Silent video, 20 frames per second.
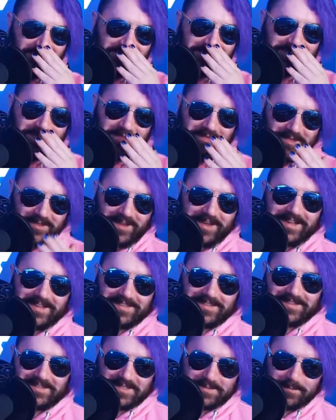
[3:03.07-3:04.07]
the thing
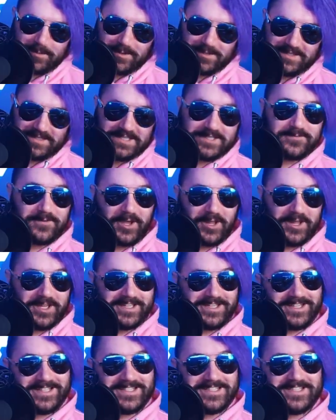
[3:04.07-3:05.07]
that this person is failing to
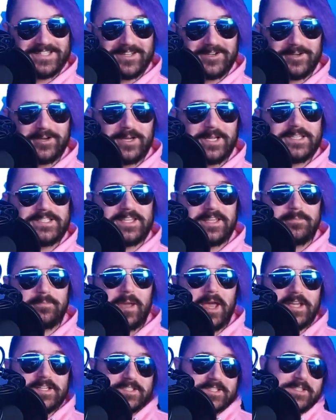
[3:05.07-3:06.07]
consider is that
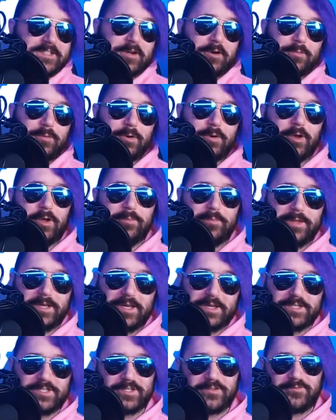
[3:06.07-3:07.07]
masks are put on
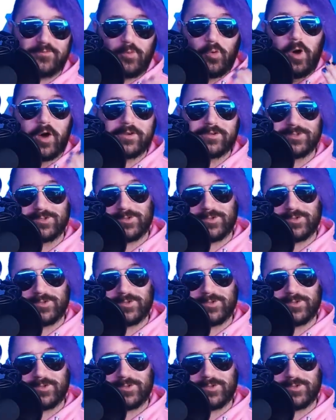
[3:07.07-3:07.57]
because of water